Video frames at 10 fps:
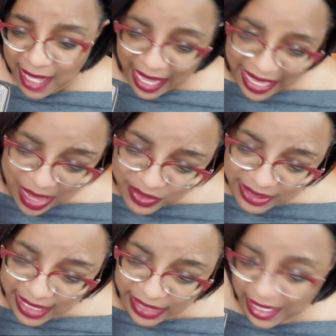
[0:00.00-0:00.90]
and I was
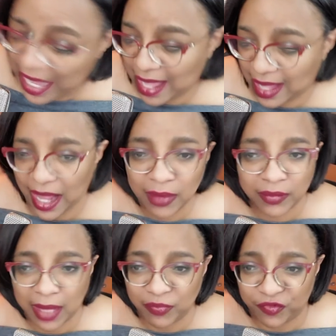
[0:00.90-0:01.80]
like, yeah,
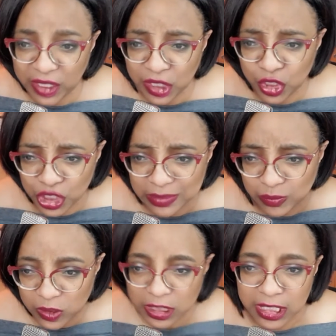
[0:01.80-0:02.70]
I'm, I'm feeling good. I'm
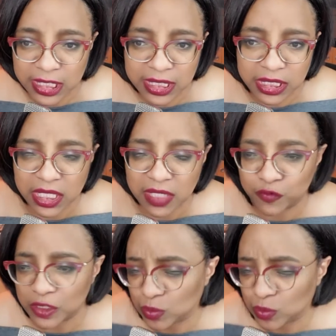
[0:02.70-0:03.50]
working on stuff, right?